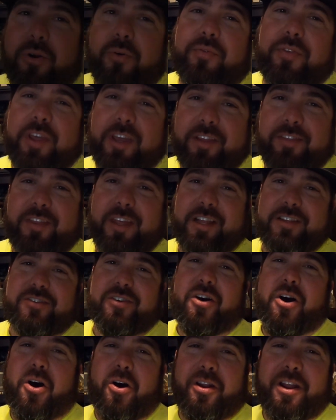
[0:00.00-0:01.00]
don't think that's
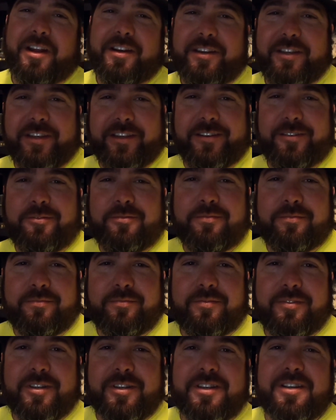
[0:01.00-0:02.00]
all I did?
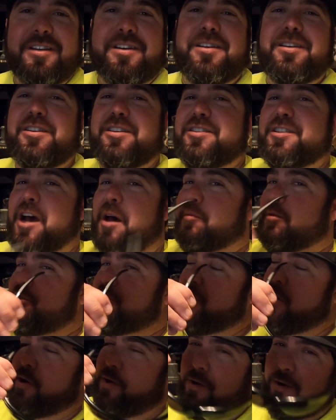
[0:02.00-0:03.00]
It's time to
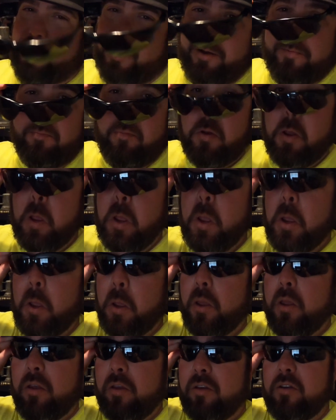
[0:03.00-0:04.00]
turn it up
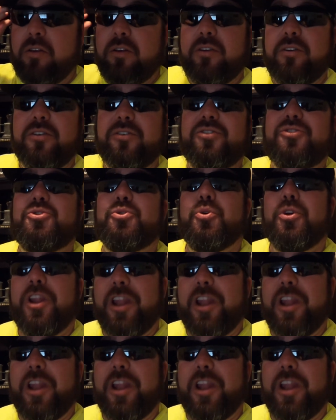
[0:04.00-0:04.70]
to